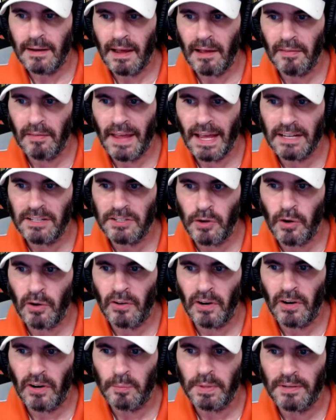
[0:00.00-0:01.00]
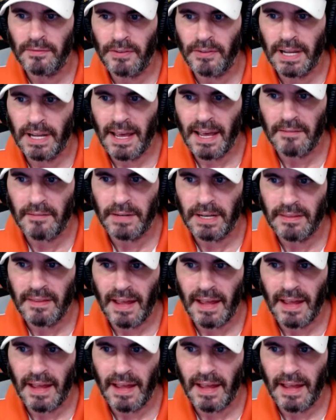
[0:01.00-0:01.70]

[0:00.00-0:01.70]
held that door open for Kevin.